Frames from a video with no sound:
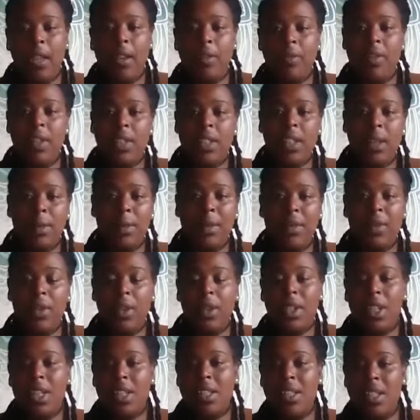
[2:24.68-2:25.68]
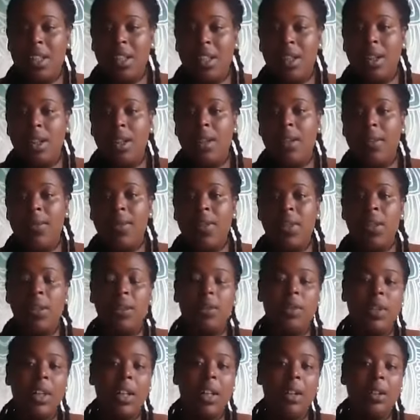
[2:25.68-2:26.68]
For some of you, there's nerves
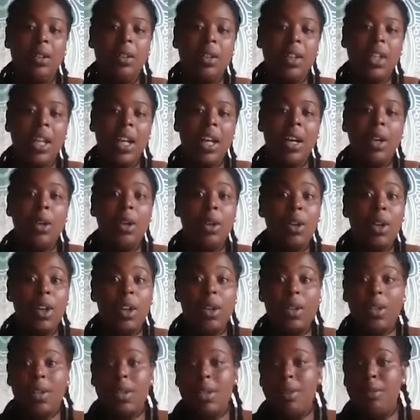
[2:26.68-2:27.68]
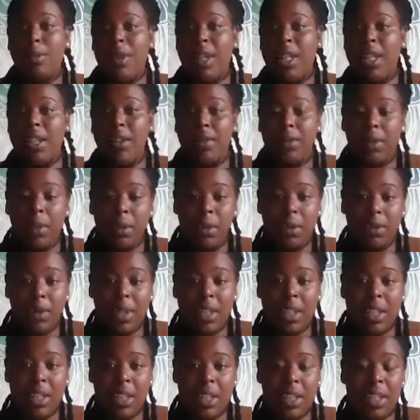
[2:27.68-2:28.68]
around how you're going to make it through the
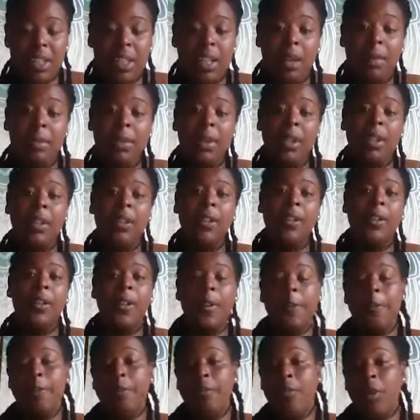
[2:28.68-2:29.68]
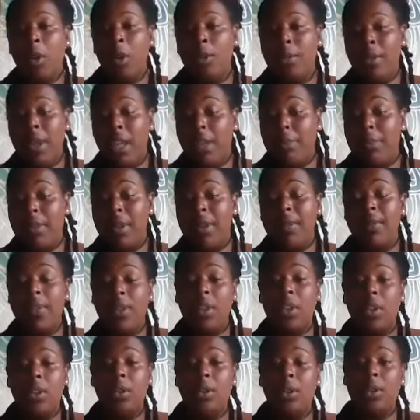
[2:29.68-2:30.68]
rest of the summer. Or maybe for
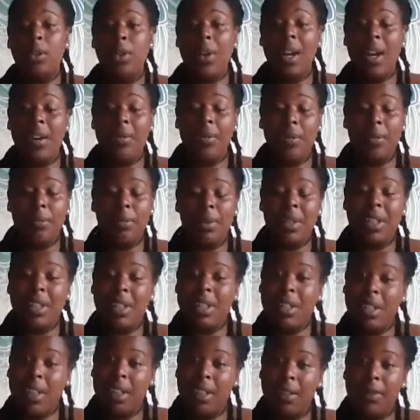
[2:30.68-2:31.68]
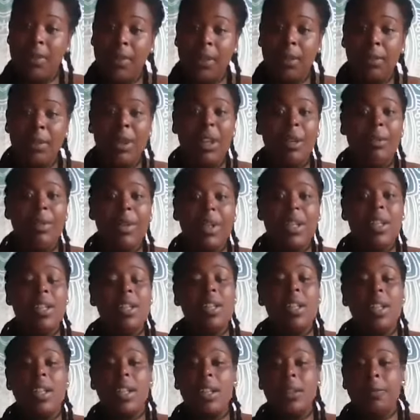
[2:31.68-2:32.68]
you who haven't been saving, maybe it's
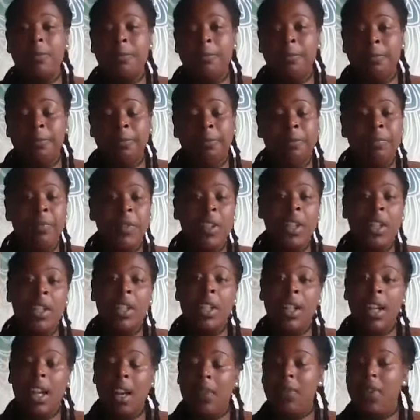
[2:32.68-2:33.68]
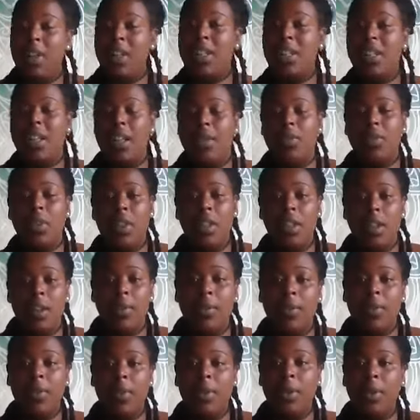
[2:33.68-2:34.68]
like, have I saved enough
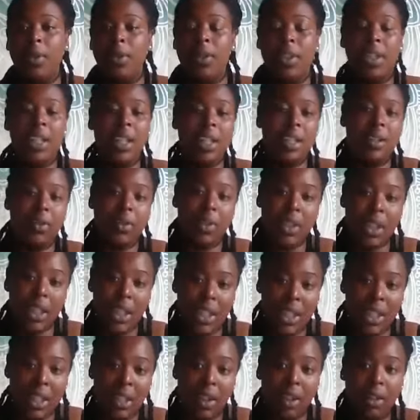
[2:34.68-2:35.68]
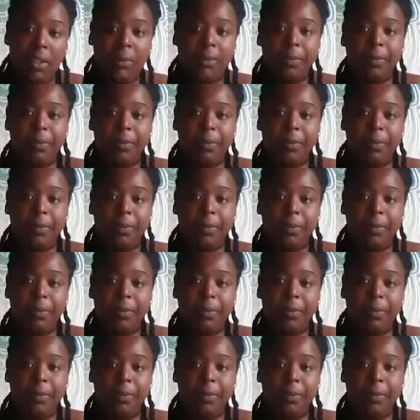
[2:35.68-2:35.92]
for the end of the year?